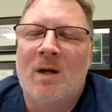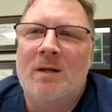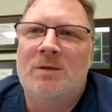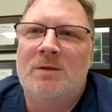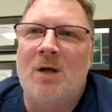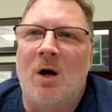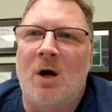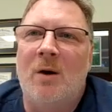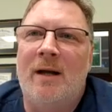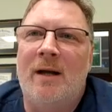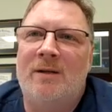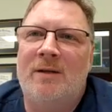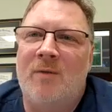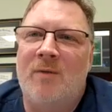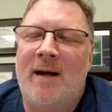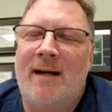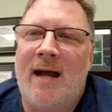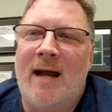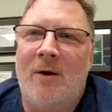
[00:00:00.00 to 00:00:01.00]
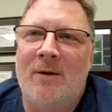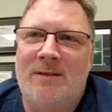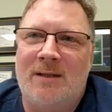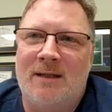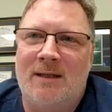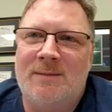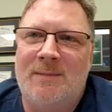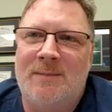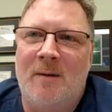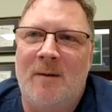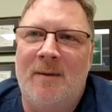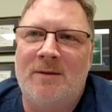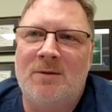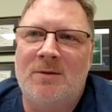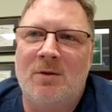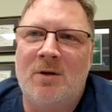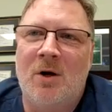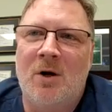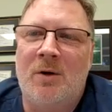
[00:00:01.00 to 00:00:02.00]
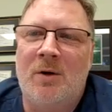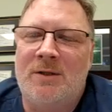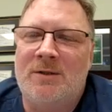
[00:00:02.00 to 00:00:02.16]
So right now it's an experimental code.